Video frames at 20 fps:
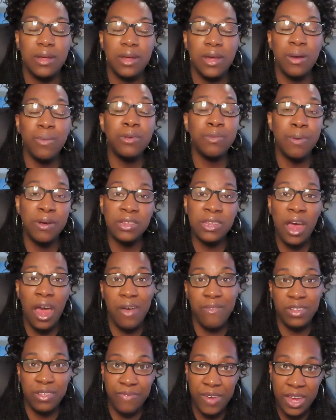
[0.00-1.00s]

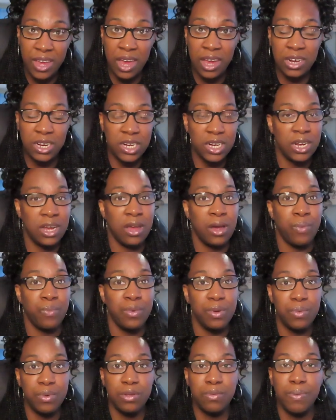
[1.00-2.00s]
have his vacation, and
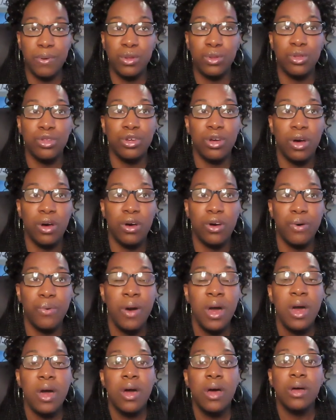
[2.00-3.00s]
we were supposed to
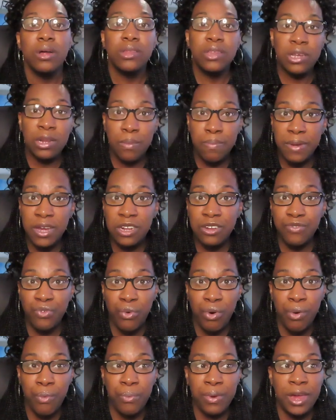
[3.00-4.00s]
go to the beach
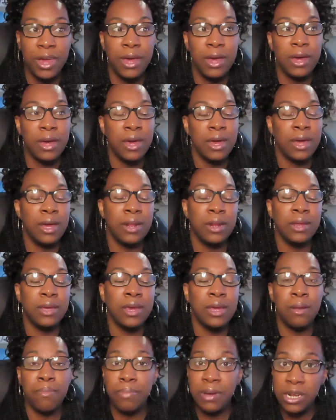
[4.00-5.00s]
for a week and
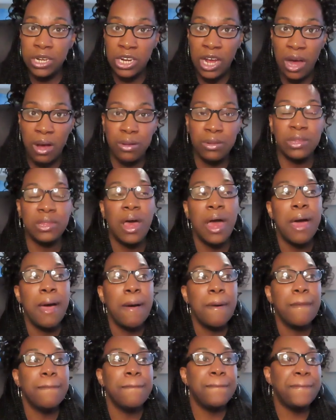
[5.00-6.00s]
get a beach house,
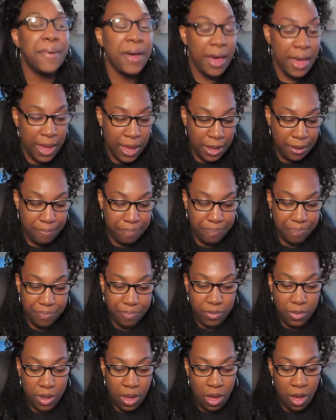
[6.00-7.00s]
but,
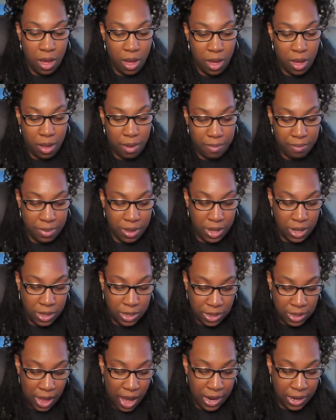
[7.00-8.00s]
he
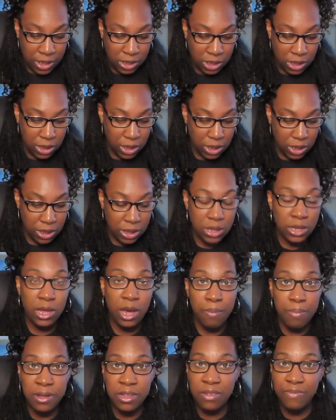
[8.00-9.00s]
decided to
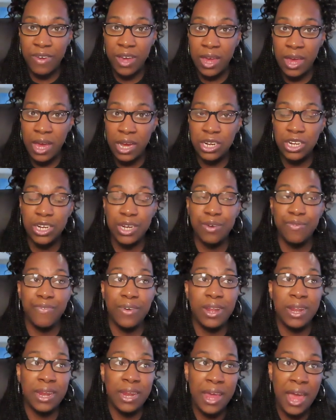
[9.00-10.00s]
skip his vacation
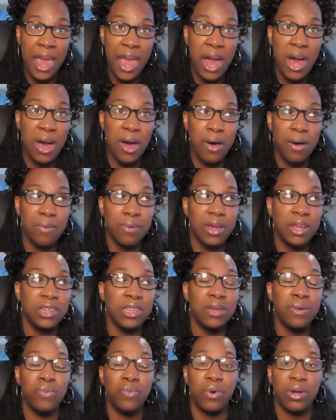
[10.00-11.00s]
for now, because
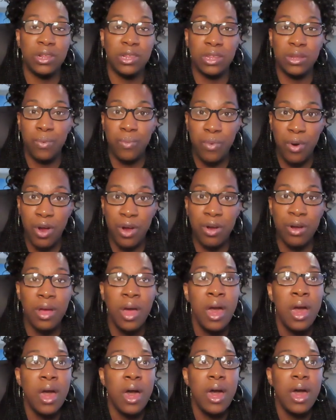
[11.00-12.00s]
he wants to work,
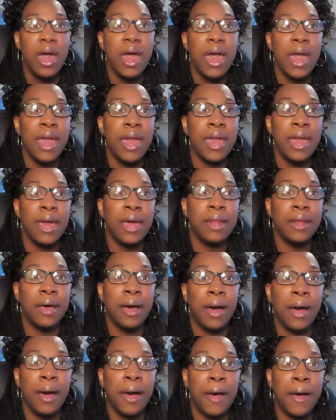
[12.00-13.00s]

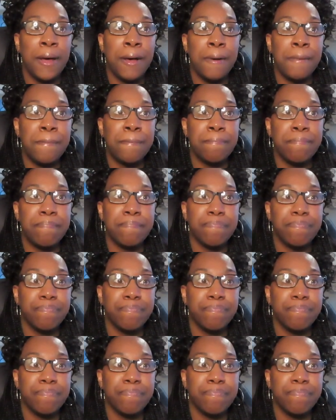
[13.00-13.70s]
and